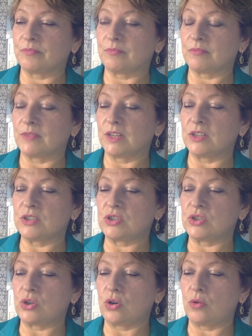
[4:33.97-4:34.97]
they're
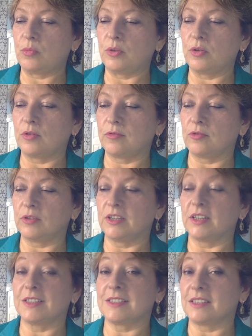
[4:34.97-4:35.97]
so beautiful.
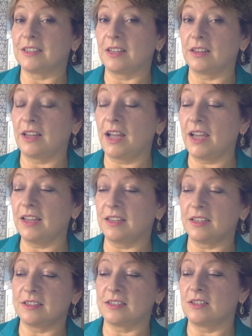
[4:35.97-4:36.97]
There's the light
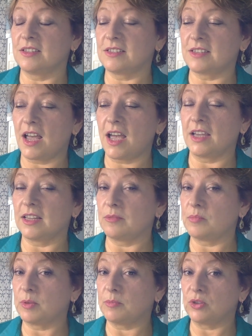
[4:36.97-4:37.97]
is inside, and
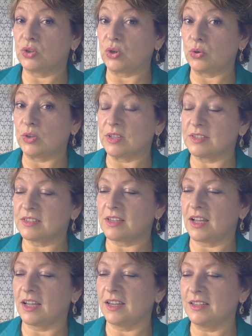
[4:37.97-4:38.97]
people go
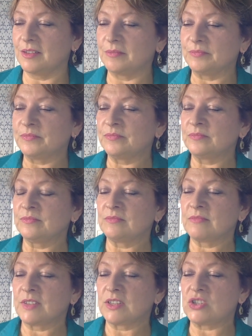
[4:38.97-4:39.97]
inside.
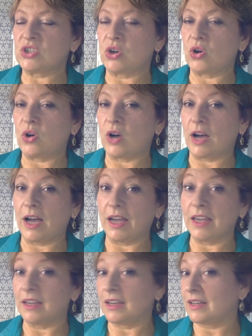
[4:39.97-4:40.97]
So
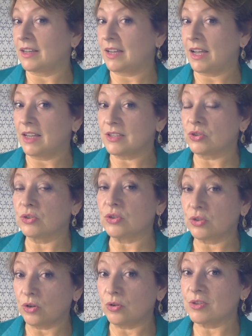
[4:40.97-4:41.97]
I asked her to
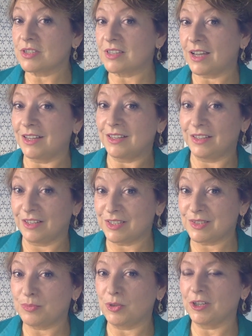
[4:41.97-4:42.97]
go inside and
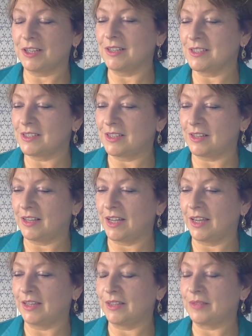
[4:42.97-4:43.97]
experience the
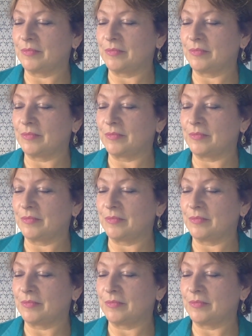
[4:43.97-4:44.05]
light.